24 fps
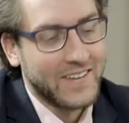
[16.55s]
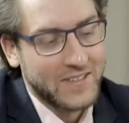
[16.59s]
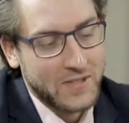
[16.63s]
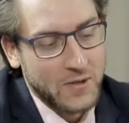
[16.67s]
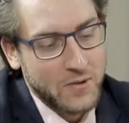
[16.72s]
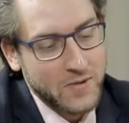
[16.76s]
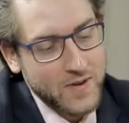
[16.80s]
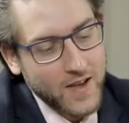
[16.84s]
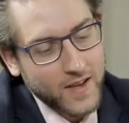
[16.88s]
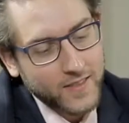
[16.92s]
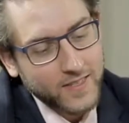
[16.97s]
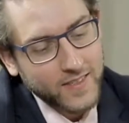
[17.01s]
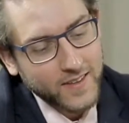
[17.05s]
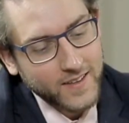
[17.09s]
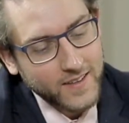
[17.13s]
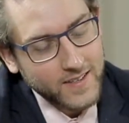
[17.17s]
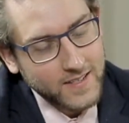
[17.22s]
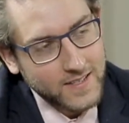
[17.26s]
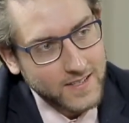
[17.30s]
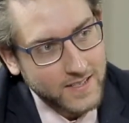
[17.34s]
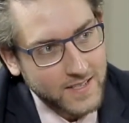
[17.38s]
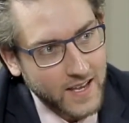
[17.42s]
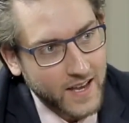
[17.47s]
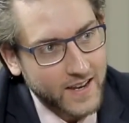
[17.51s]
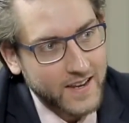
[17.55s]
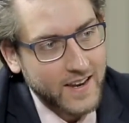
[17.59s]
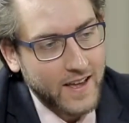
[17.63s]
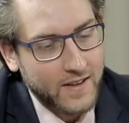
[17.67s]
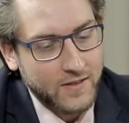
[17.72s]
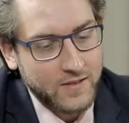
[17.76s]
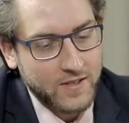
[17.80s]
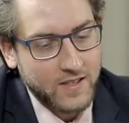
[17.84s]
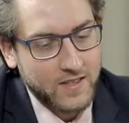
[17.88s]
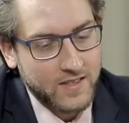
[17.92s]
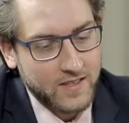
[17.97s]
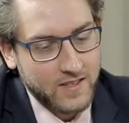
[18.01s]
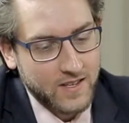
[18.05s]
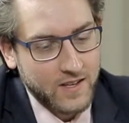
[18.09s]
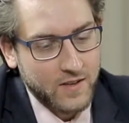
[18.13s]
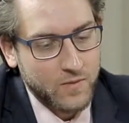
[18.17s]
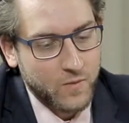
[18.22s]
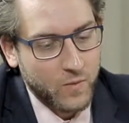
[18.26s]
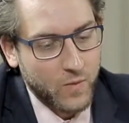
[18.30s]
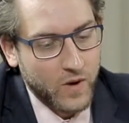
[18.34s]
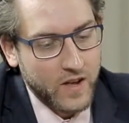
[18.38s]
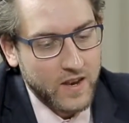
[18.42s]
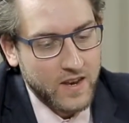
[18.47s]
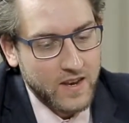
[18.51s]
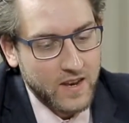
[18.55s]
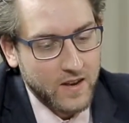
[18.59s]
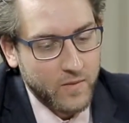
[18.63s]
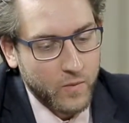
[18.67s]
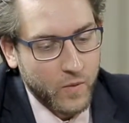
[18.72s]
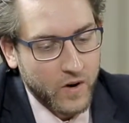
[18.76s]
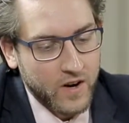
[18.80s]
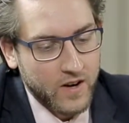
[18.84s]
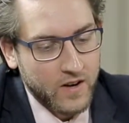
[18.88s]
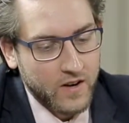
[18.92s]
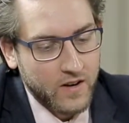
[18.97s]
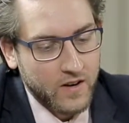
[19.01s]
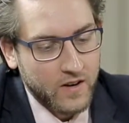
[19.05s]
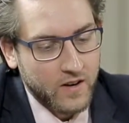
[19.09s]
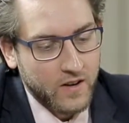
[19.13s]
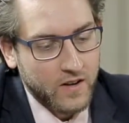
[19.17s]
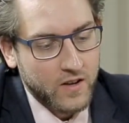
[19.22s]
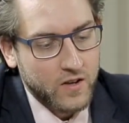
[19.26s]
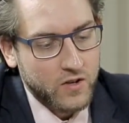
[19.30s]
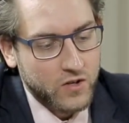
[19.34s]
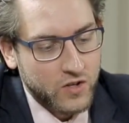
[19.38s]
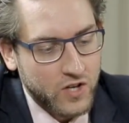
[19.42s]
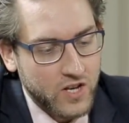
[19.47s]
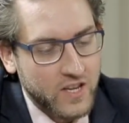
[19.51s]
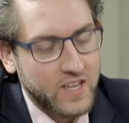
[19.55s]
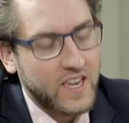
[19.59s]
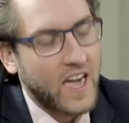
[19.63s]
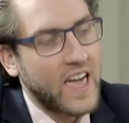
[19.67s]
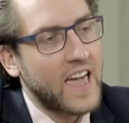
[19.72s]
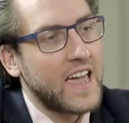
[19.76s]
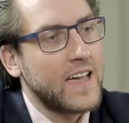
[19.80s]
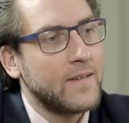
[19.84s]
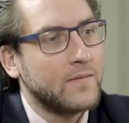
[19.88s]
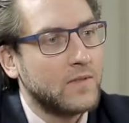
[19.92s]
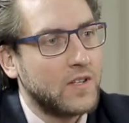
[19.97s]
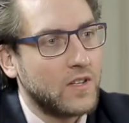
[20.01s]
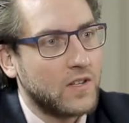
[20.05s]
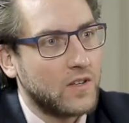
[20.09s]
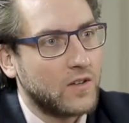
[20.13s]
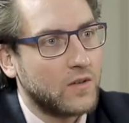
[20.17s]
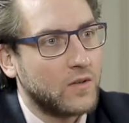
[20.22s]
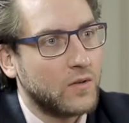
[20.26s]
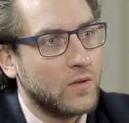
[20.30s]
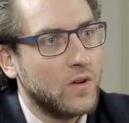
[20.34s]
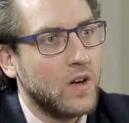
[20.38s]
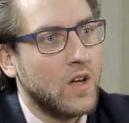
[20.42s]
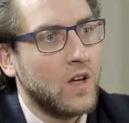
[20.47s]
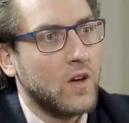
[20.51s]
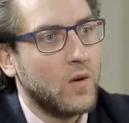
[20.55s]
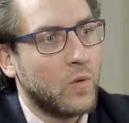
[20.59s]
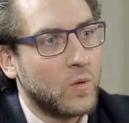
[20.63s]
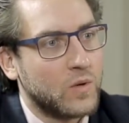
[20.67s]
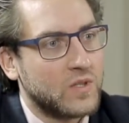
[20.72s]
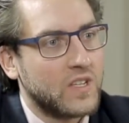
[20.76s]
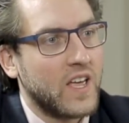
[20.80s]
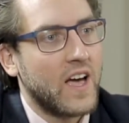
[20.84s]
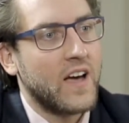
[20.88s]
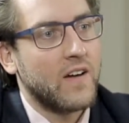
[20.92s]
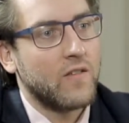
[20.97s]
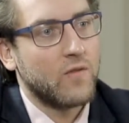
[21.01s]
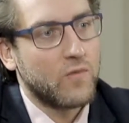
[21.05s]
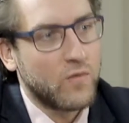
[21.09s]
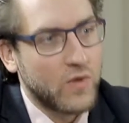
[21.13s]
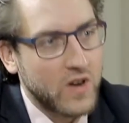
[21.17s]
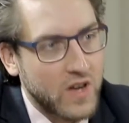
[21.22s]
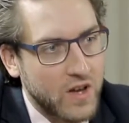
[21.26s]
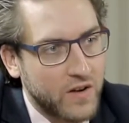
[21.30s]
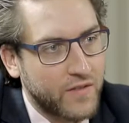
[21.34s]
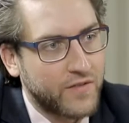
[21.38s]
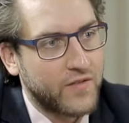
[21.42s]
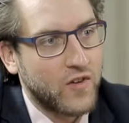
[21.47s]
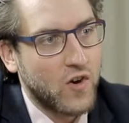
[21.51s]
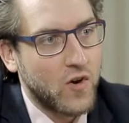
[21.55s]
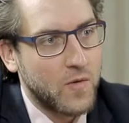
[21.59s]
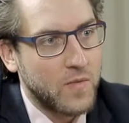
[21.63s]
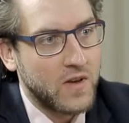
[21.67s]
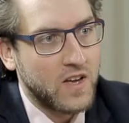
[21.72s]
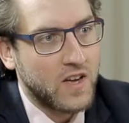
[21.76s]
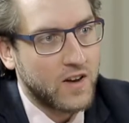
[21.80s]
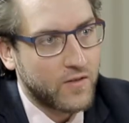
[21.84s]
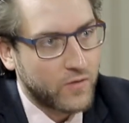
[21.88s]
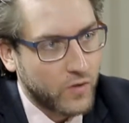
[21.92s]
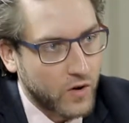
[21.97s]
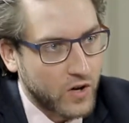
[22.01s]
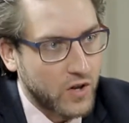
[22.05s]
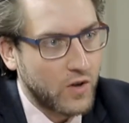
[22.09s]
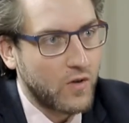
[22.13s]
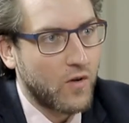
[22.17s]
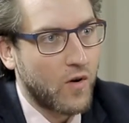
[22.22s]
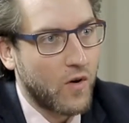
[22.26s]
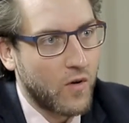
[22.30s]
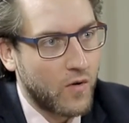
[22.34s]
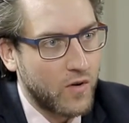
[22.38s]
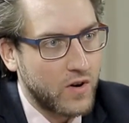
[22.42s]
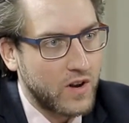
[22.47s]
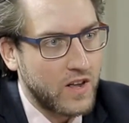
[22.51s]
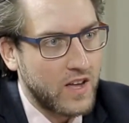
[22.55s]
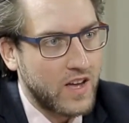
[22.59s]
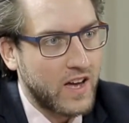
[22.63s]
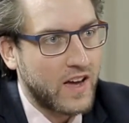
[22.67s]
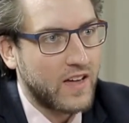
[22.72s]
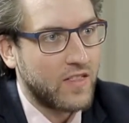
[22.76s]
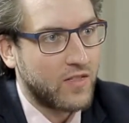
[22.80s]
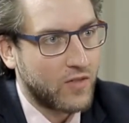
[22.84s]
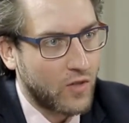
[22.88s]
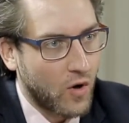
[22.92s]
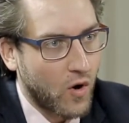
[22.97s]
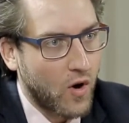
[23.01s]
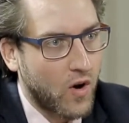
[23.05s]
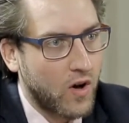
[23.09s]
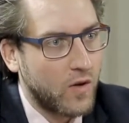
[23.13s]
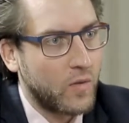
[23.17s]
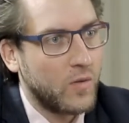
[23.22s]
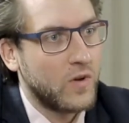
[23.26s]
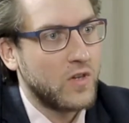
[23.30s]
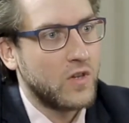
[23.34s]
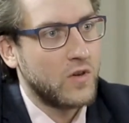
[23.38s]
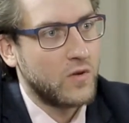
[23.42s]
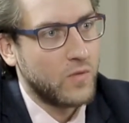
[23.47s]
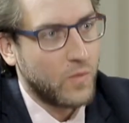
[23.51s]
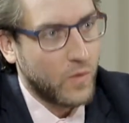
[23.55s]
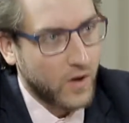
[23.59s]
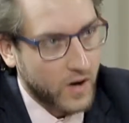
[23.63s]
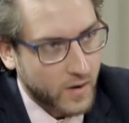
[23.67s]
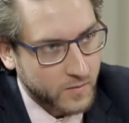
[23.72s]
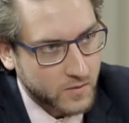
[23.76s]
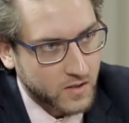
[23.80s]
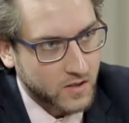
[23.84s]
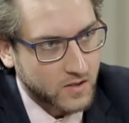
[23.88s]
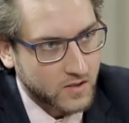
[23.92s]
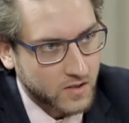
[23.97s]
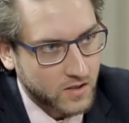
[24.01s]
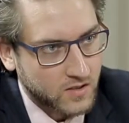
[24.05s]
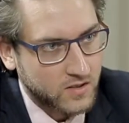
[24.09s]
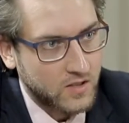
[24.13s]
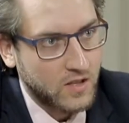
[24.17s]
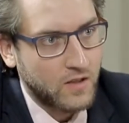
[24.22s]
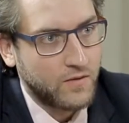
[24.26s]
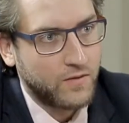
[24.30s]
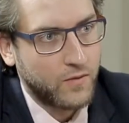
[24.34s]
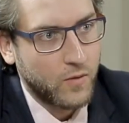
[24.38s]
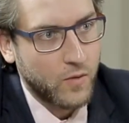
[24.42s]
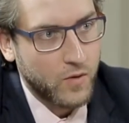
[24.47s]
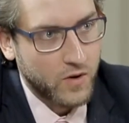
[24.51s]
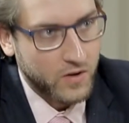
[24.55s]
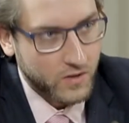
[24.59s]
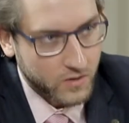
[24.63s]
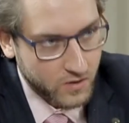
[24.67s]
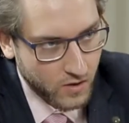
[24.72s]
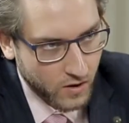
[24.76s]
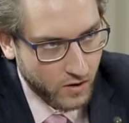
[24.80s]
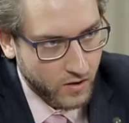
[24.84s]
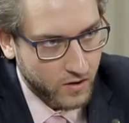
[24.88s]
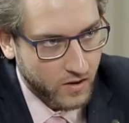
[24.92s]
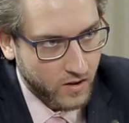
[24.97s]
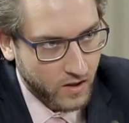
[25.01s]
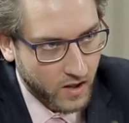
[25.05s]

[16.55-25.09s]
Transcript: So nothing's set now. Did did when when she came to you, was that reaffirming of what you already had thought when you went up to the sixteen four and turned